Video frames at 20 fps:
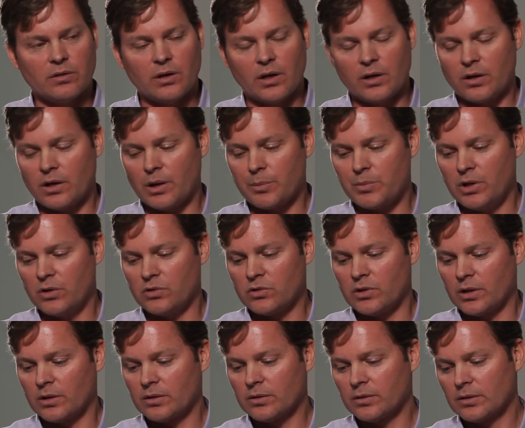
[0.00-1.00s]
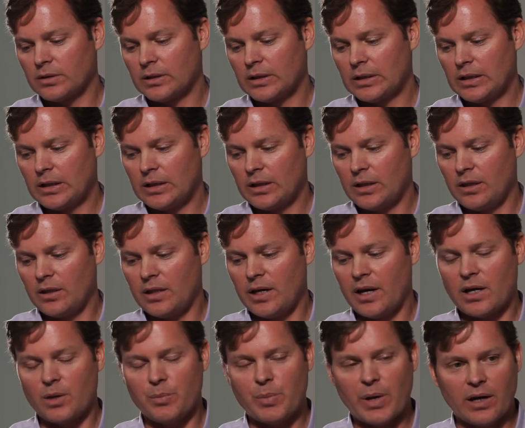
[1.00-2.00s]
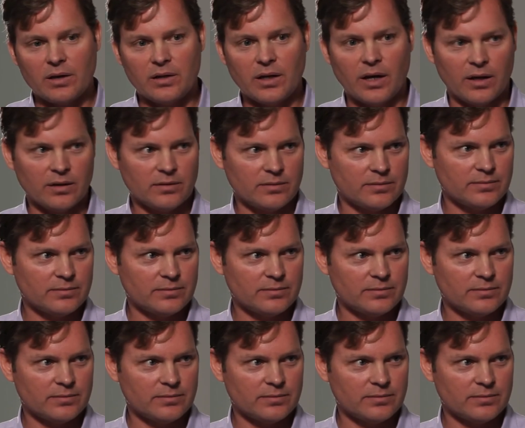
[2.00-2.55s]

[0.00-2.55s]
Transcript: ended up using, they had a bad day.